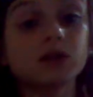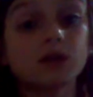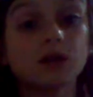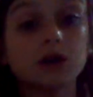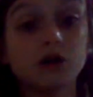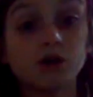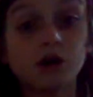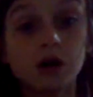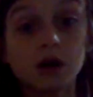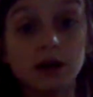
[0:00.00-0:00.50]
that they're
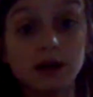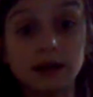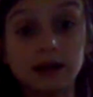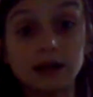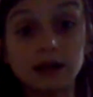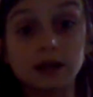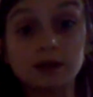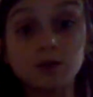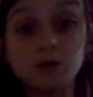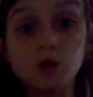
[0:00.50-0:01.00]
not in
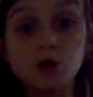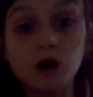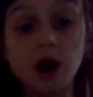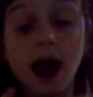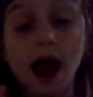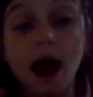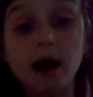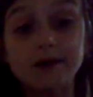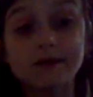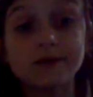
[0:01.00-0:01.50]
anymore
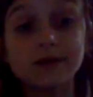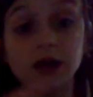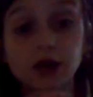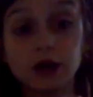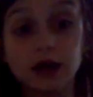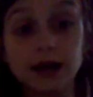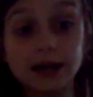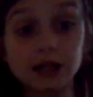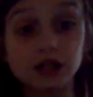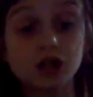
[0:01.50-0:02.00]
out of their
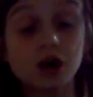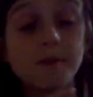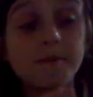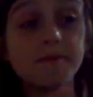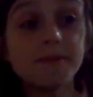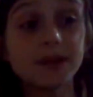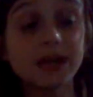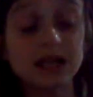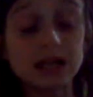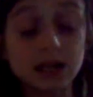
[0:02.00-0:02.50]
cage
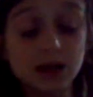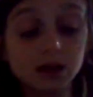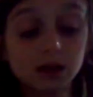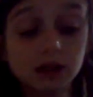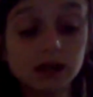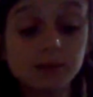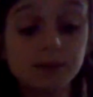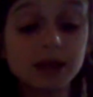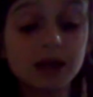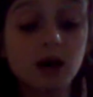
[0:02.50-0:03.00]

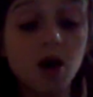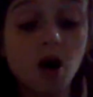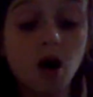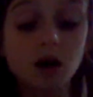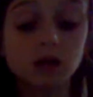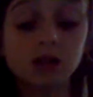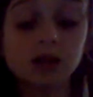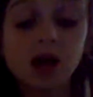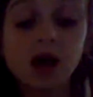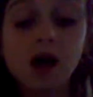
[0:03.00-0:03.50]
immediately
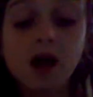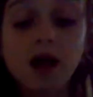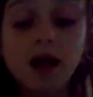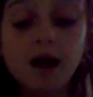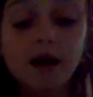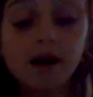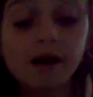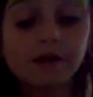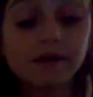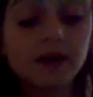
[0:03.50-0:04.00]
because
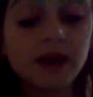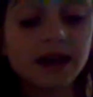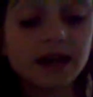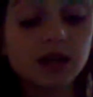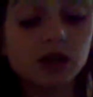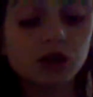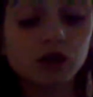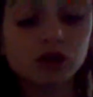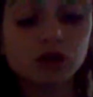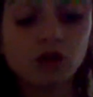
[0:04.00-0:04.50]
they
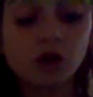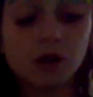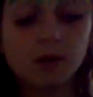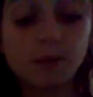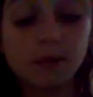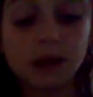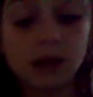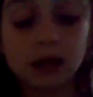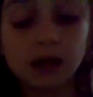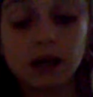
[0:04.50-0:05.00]
can start
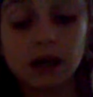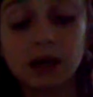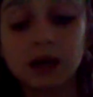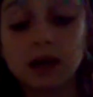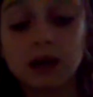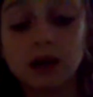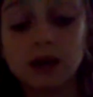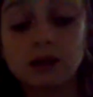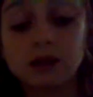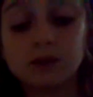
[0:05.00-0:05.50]
eating
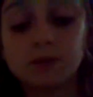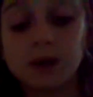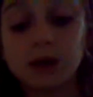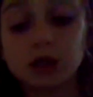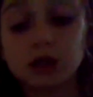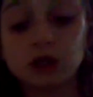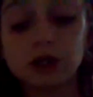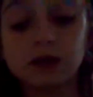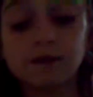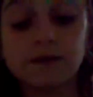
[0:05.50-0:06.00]
it,
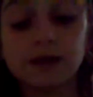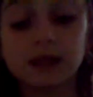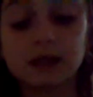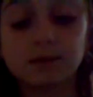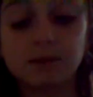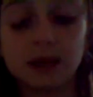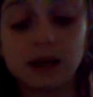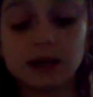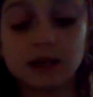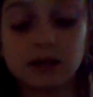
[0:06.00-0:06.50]
especially if it's
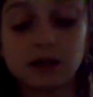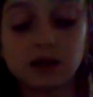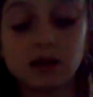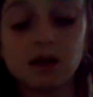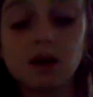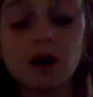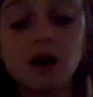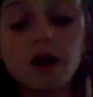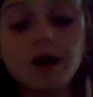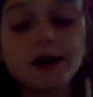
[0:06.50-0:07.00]
painted.
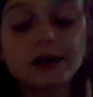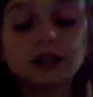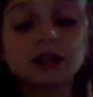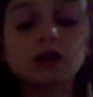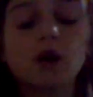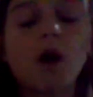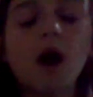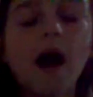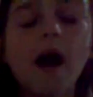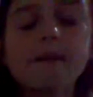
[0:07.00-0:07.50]

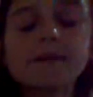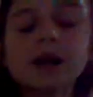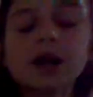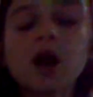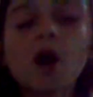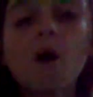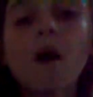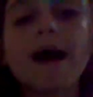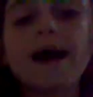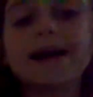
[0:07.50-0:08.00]
So I'm going to
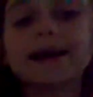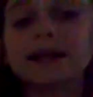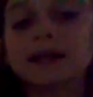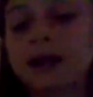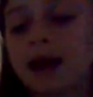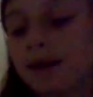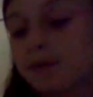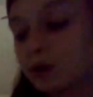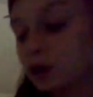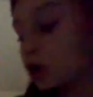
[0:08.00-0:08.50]
go ahead and
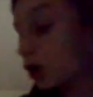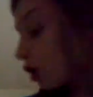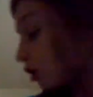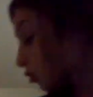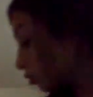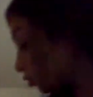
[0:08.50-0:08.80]
I'm going to go